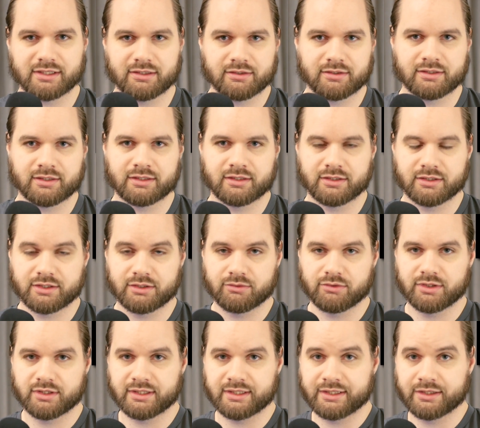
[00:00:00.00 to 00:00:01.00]
to
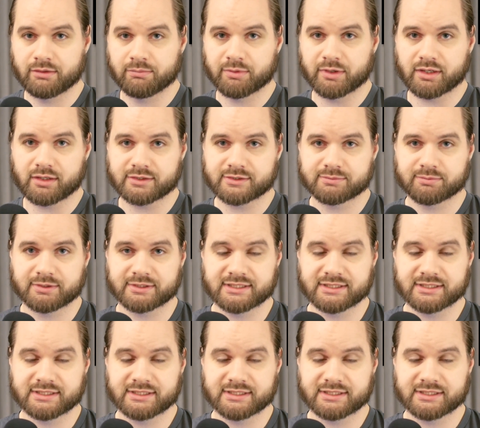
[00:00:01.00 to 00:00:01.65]
go to the Gearbox